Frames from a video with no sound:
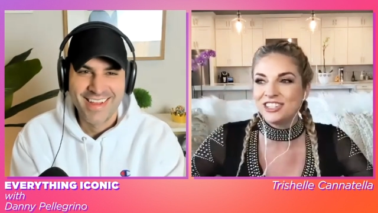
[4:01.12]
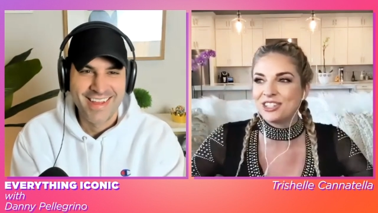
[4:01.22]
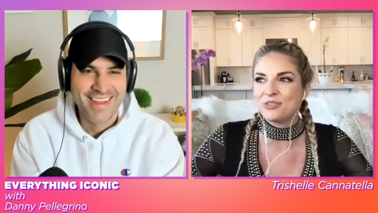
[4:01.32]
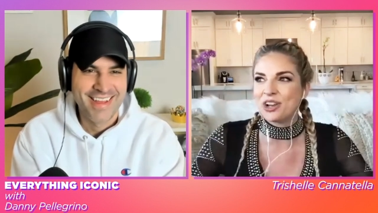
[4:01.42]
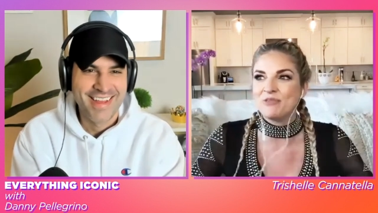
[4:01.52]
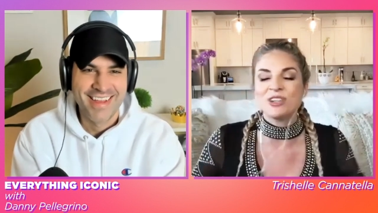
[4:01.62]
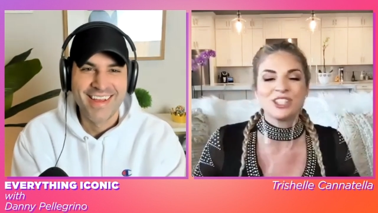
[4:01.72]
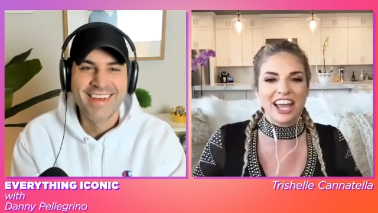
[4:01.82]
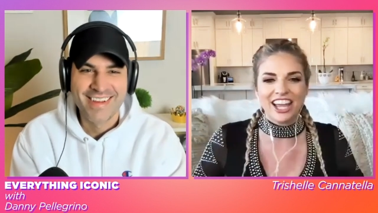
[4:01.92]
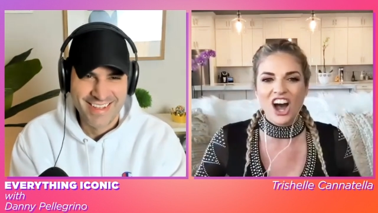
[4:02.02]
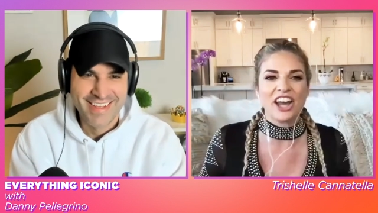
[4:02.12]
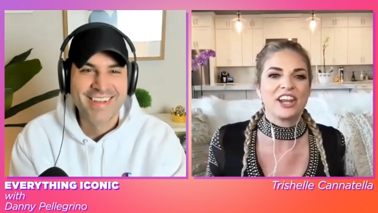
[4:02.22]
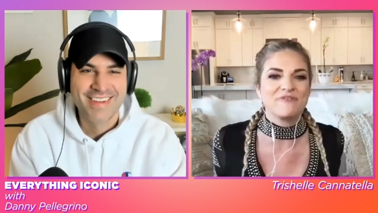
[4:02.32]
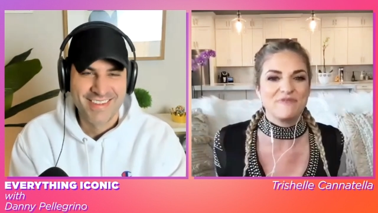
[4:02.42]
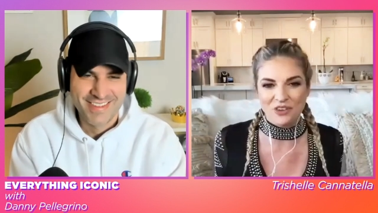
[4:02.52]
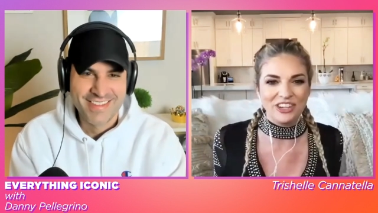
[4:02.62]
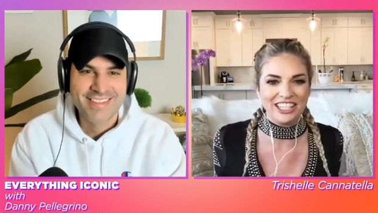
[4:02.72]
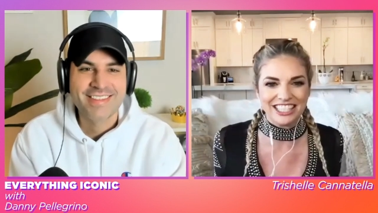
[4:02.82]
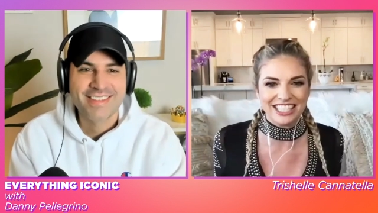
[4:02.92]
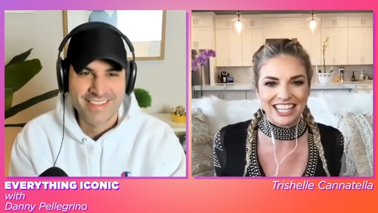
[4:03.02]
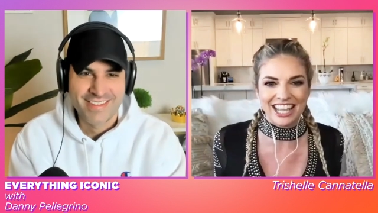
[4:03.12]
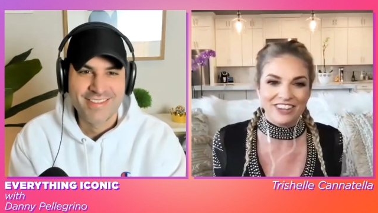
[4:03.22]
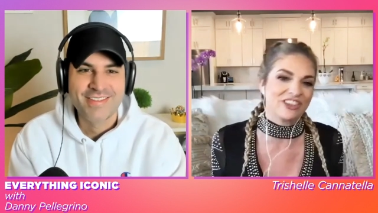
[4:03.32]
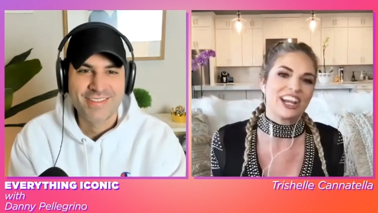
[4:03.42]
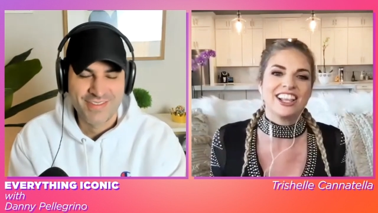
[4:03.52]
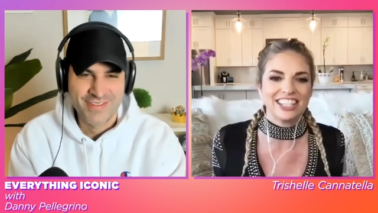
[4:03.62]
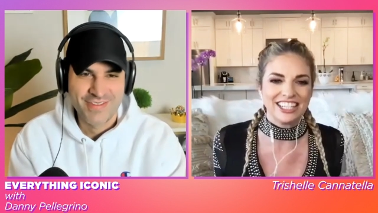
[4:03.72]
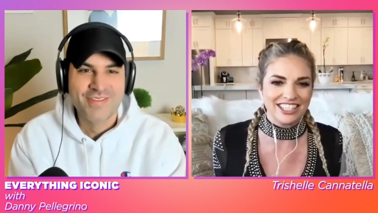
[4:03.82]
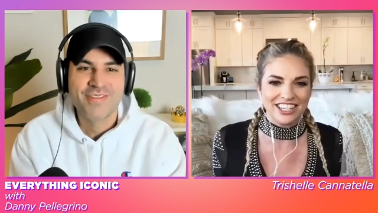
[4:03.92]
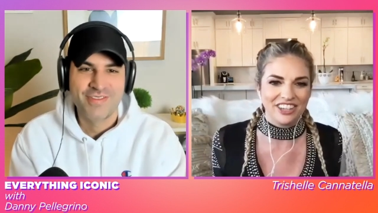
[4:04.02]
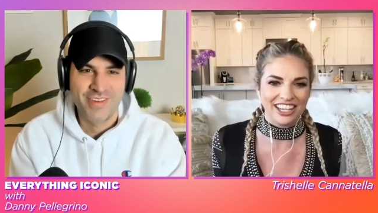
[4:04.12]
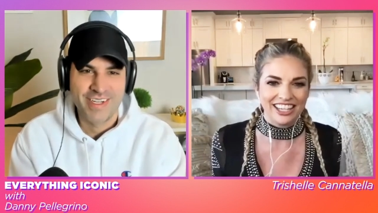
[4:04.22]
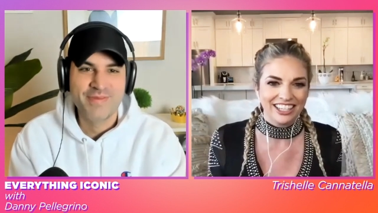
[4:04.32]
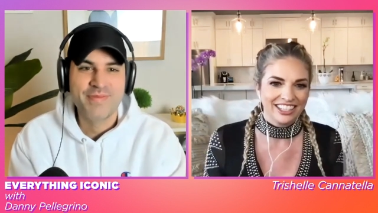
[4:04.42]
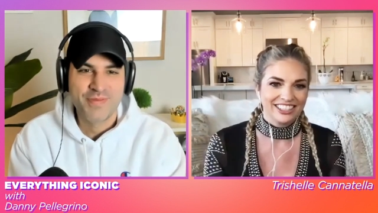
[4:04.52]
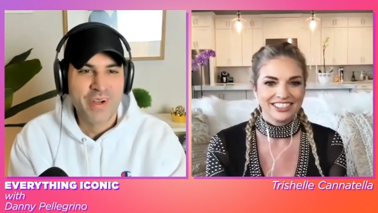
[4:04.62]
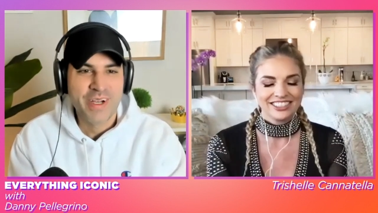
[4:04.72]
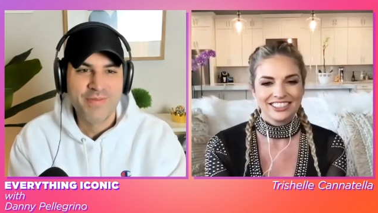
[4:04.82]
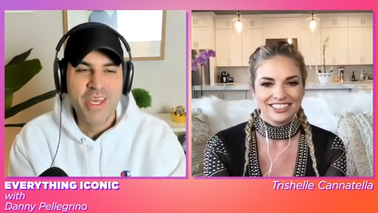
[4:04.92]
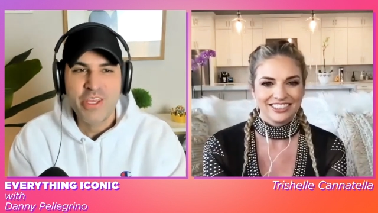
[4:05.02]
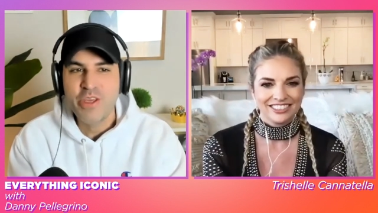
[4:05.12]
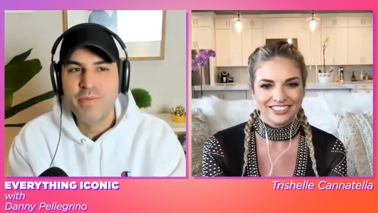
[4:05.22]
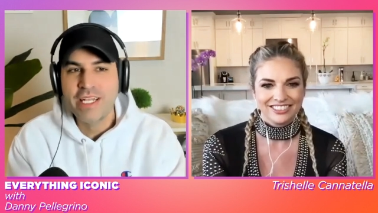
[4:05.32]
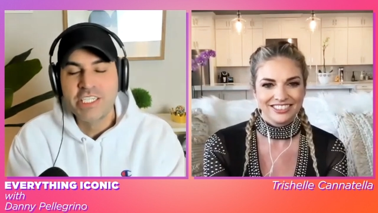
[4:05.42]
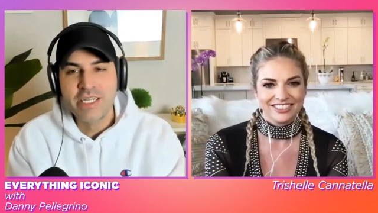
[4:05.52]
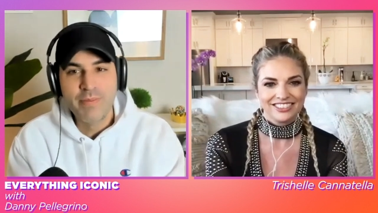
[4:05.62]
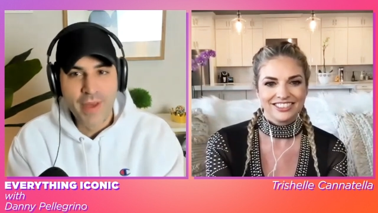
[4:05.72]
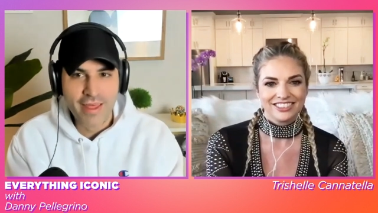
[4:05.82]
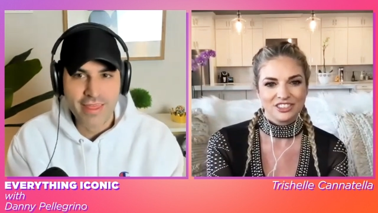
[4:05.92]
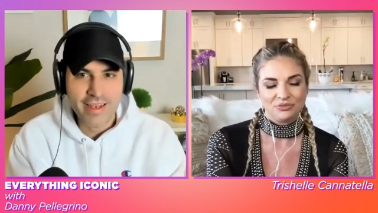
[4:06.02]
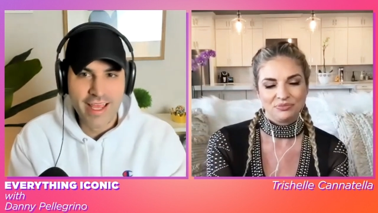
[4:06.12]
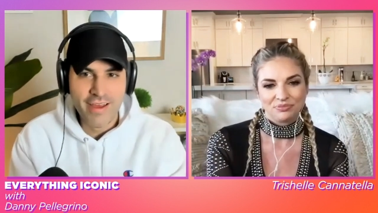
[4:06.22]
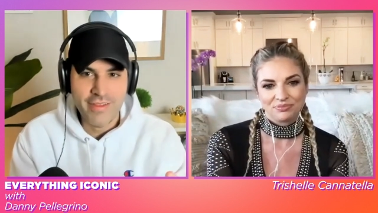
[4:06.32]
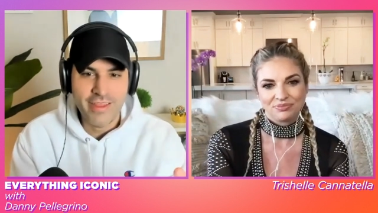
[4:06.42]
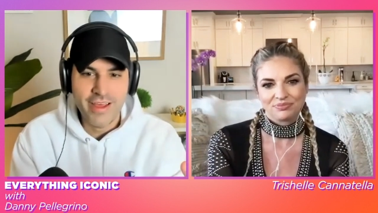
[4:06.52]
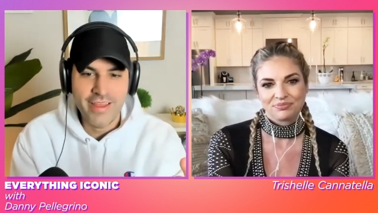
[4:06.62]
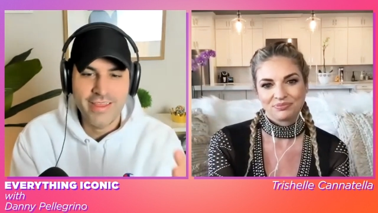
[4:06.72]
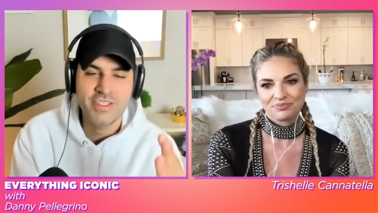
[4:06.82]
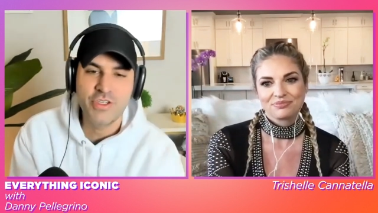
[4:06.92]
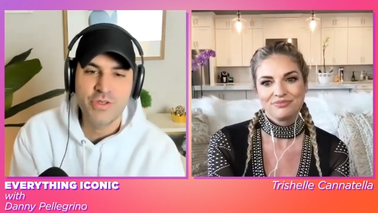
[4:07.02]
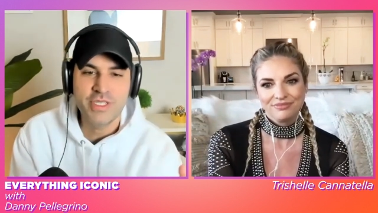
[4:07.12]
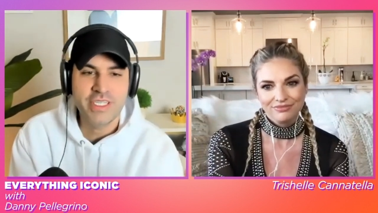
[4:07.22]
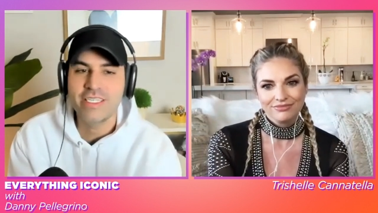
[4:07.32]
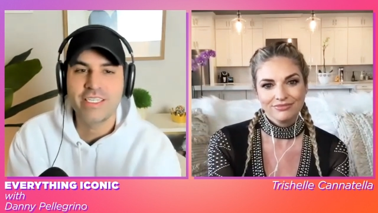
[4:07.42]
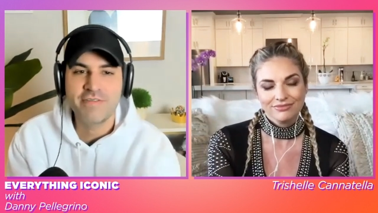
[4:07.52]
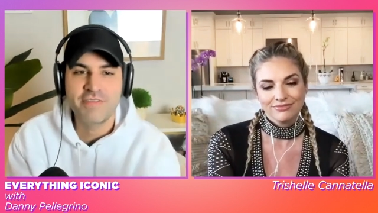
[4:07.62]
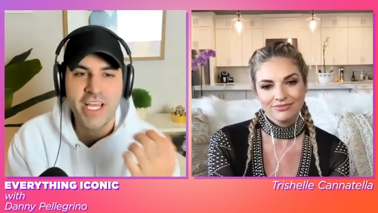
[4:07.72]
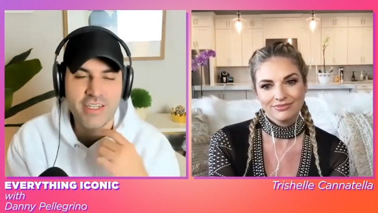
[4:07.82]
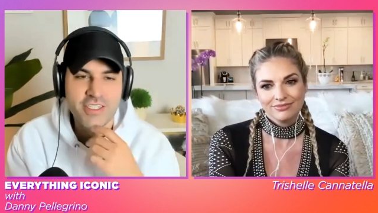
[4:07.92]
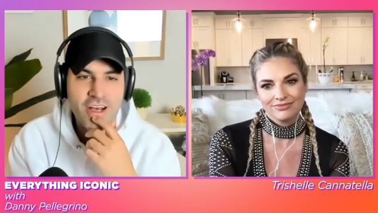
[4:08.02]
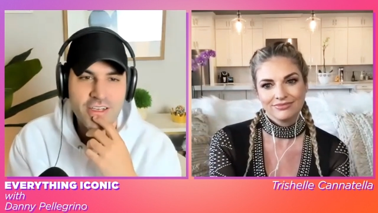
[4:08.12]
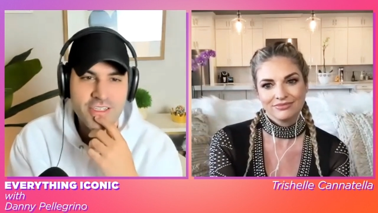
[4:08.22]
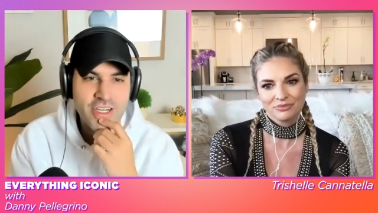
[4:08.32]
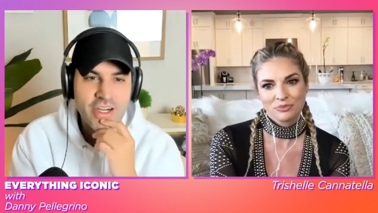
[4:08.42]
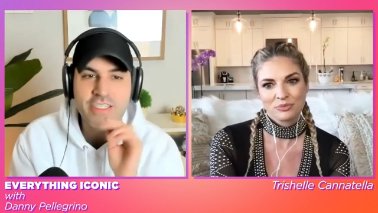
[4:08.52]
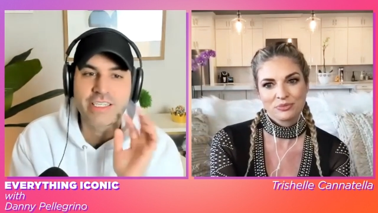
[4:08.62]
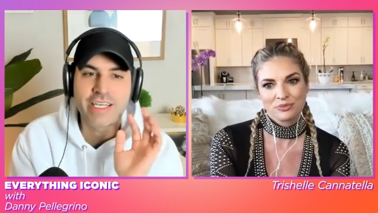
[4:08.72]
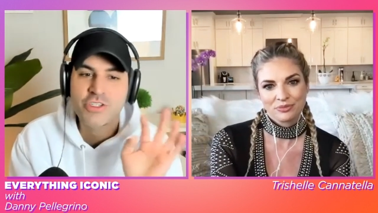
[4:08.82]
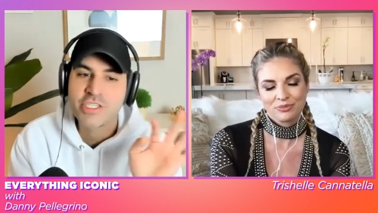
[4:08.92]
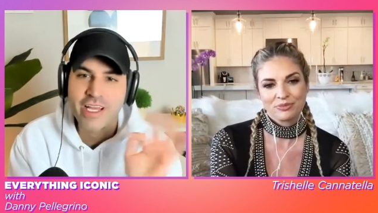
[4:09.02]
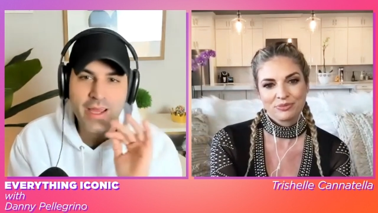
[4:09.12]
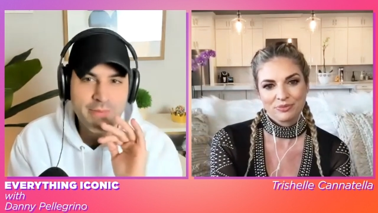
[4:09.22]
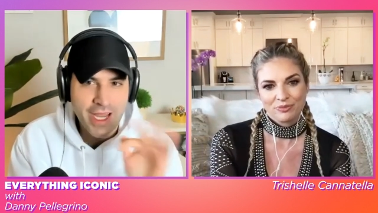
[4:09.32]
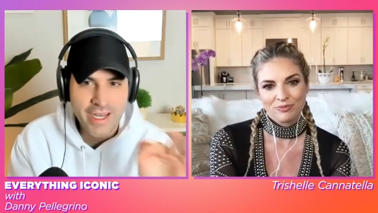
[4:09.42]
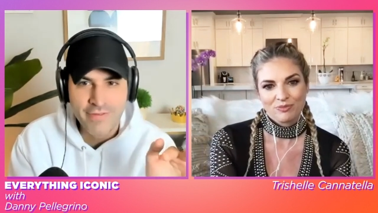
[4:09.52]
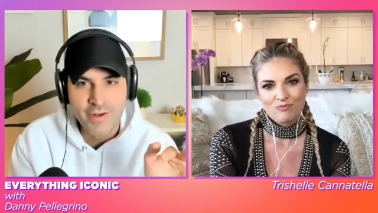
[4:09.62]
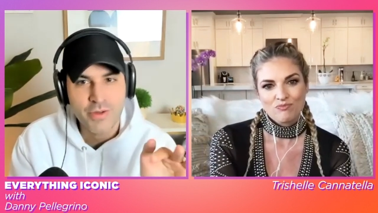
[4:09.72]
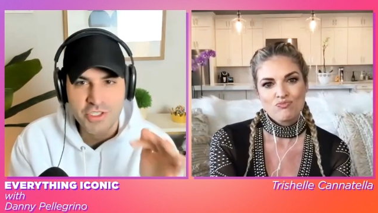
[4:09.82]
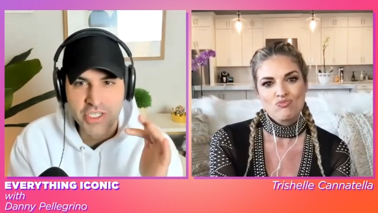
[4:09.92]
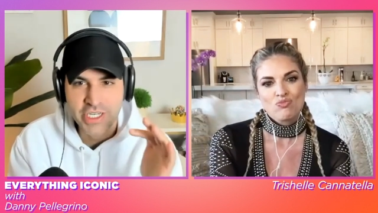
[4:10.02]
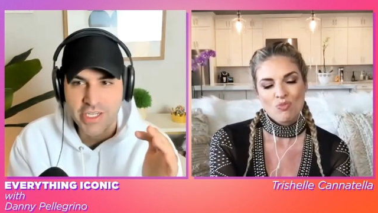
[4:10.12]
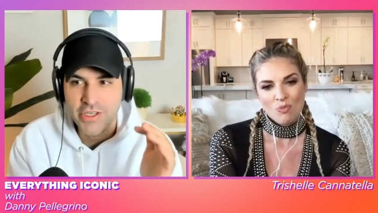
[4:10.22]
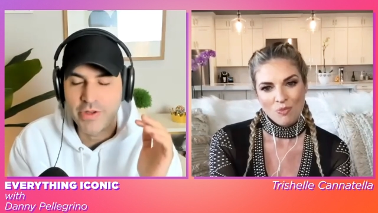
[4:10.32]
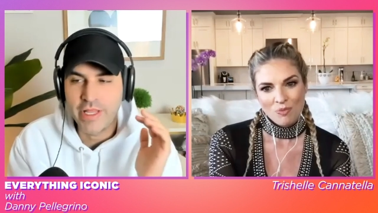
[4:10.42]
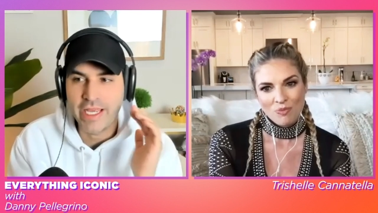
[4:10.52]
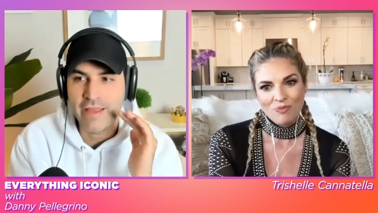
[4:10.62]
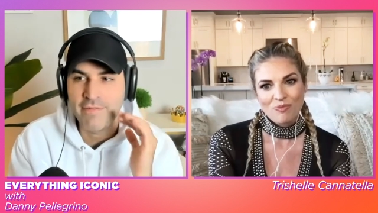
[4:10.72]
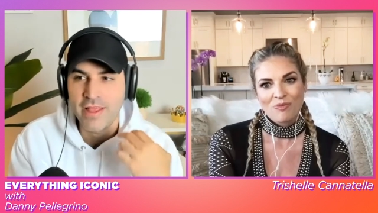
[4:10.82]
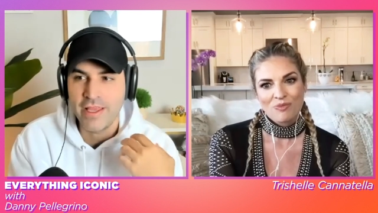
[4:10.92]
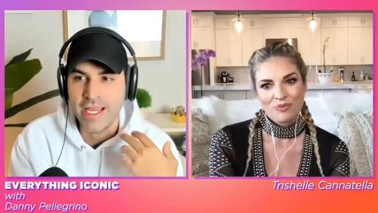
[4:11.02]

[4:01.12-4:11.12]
Speaker 1: just one of the most iconic moments in reality TV. Right. Right.
Speaker 2: You mentioned Beth. Now the this new season of Challenge All Stars, like Trishelle, I'm not even bullshitting you. Like I felt